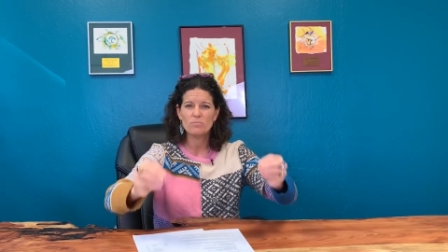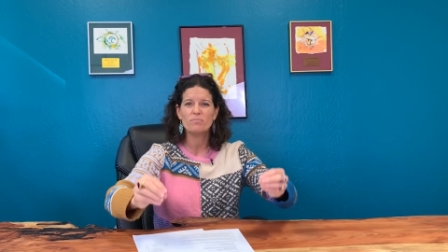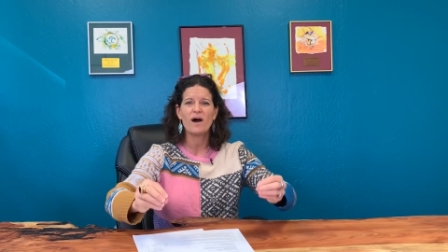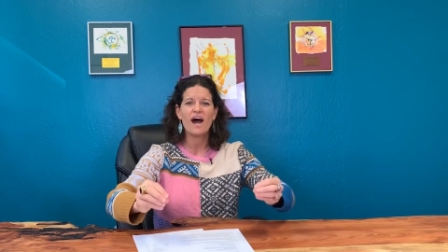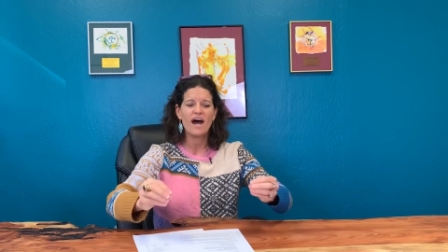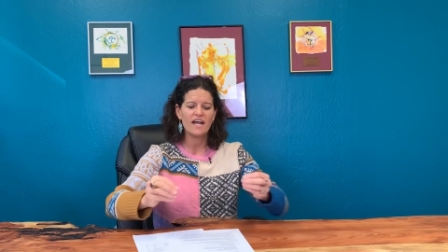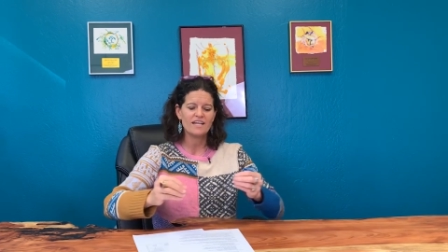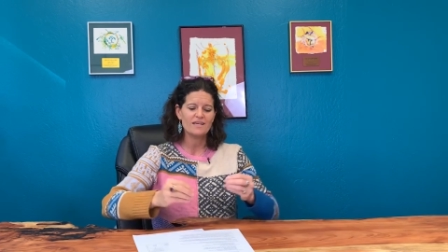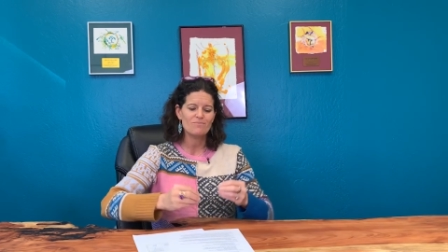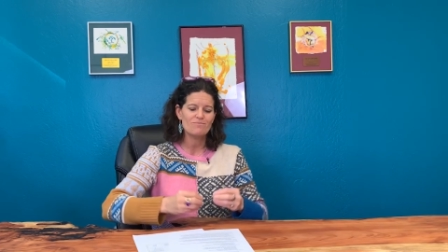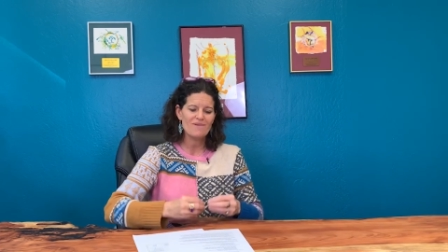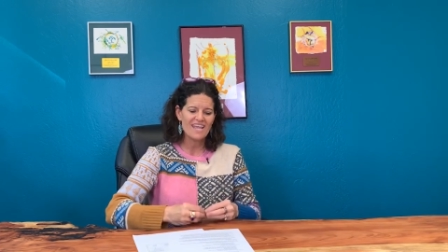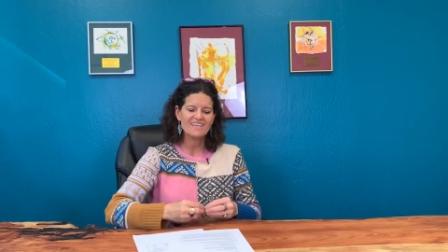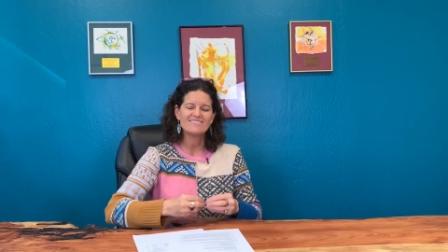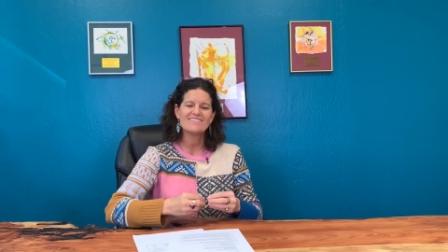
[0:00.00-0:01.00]
body
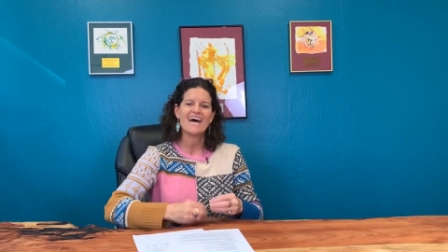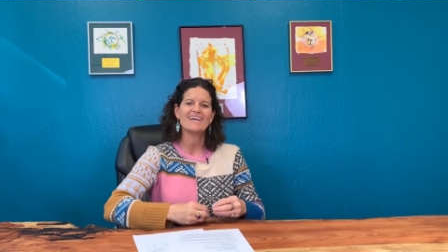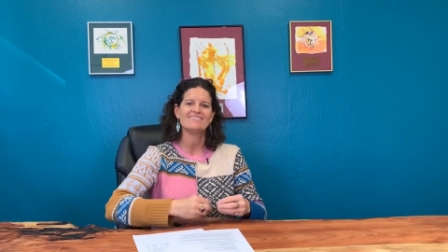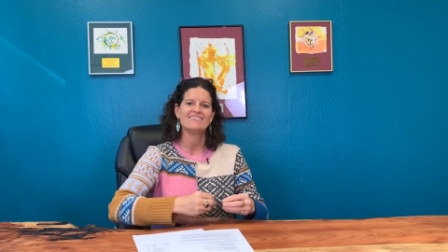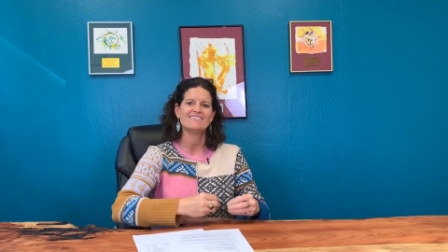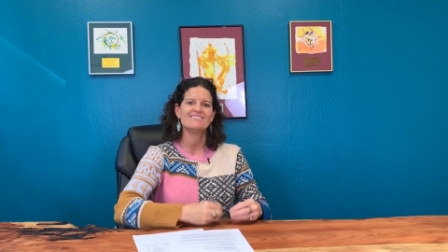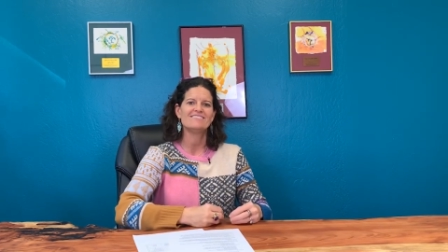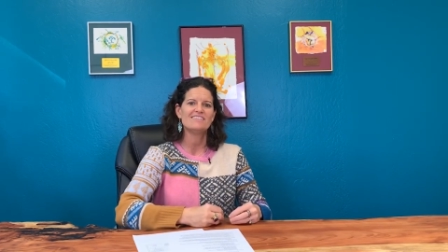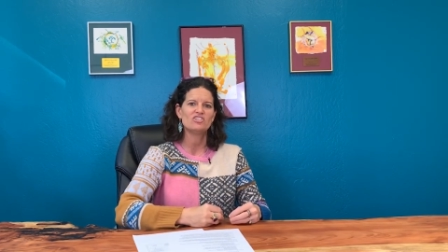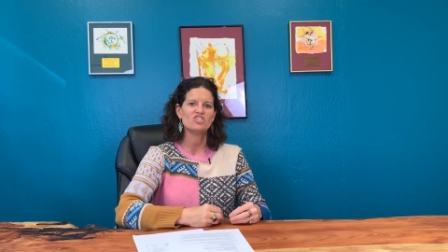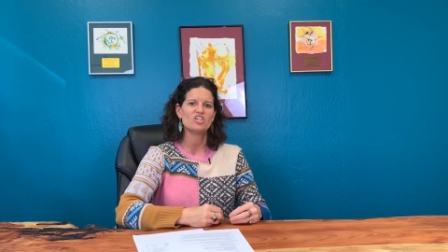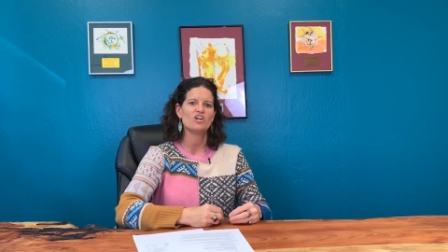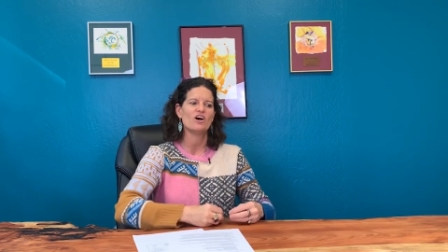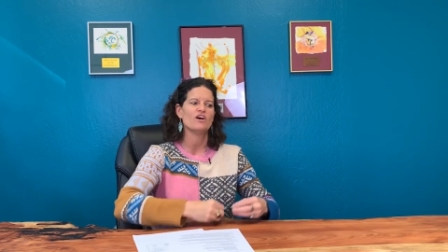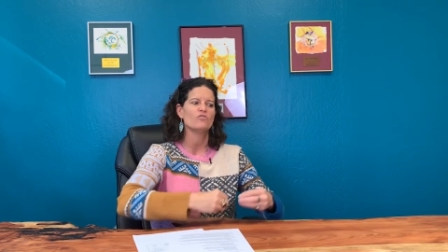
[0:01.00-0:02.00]
makes that
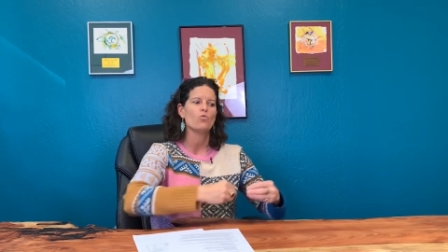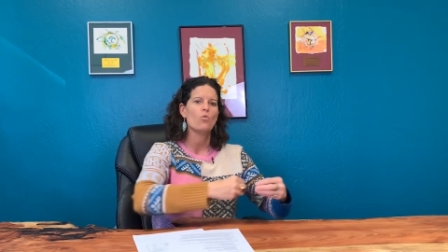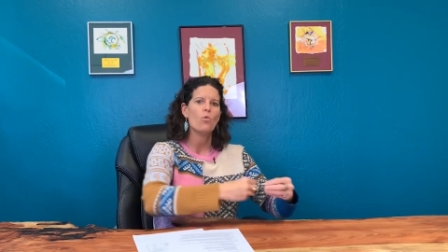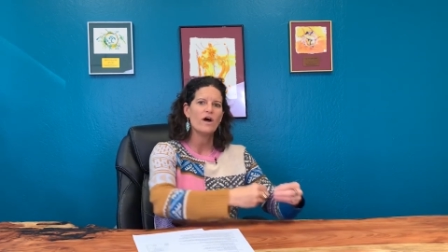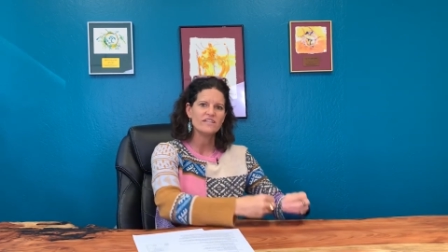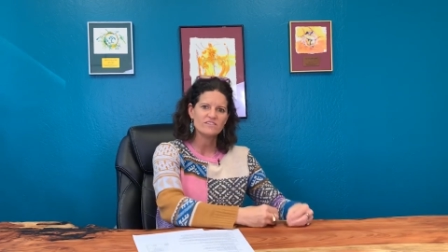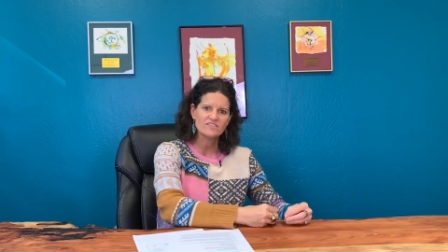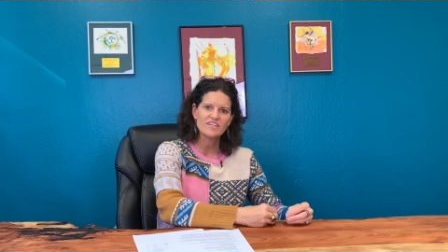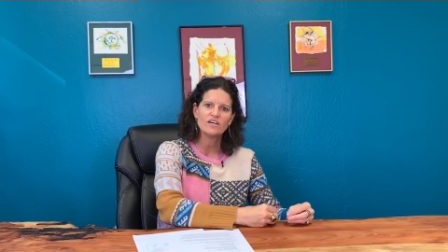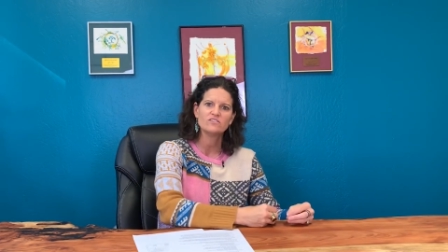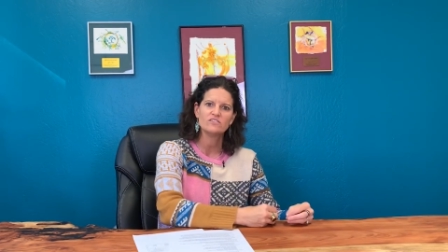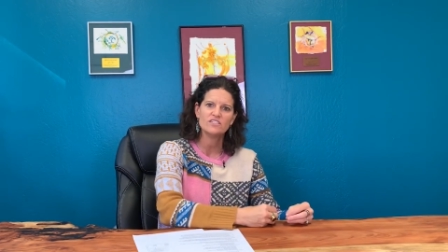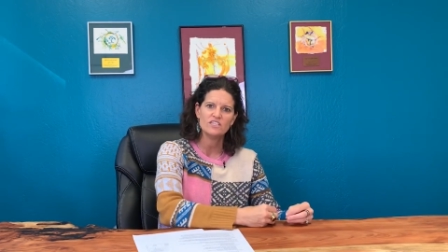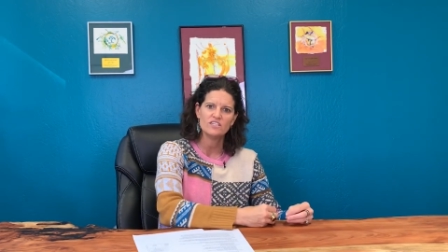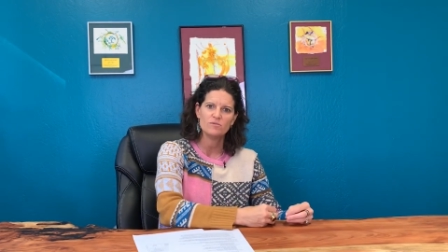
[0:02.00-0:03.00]
decision on what
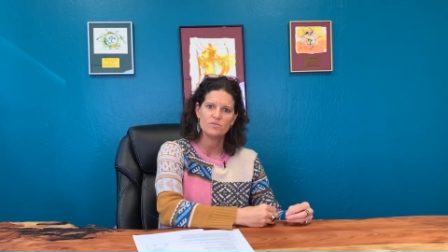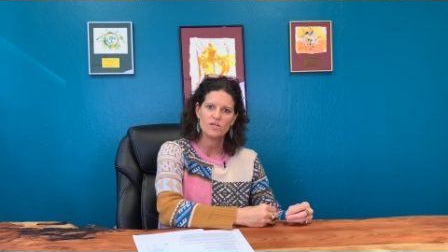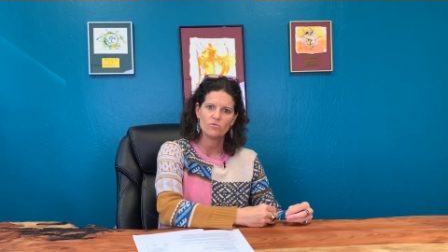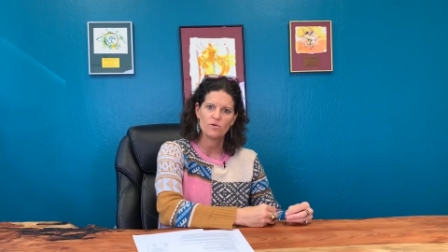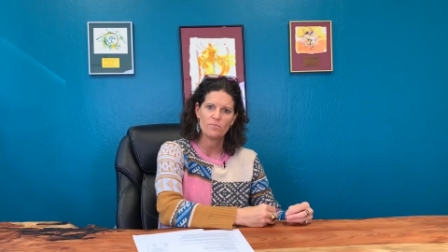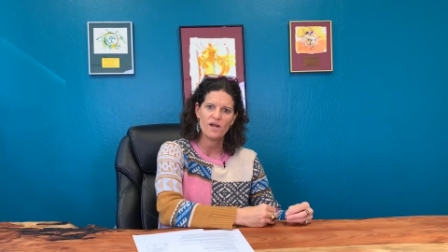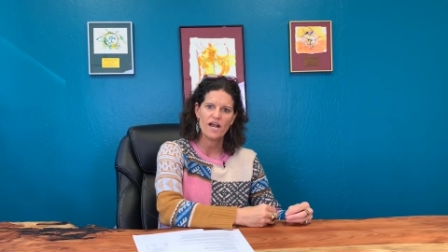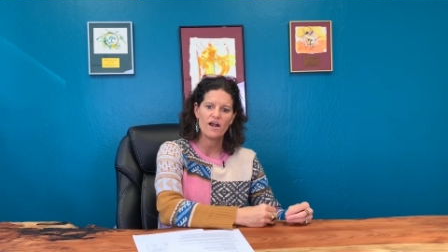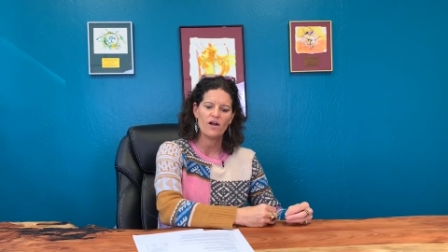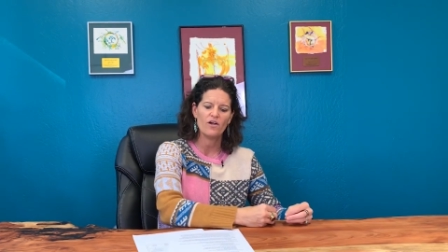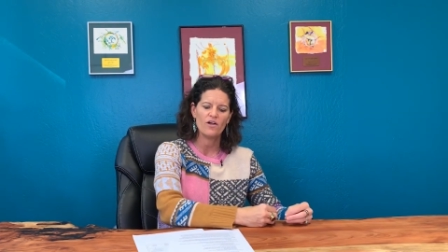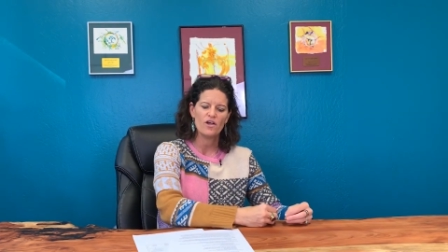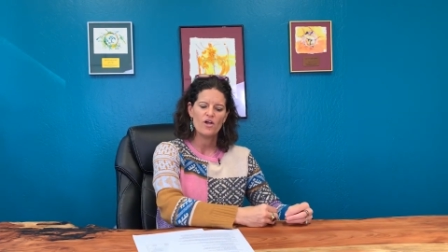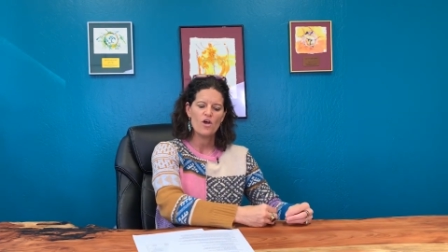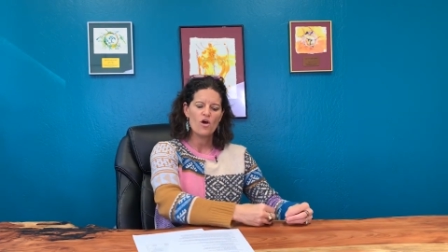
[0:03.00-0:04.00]
cells need to be repaired,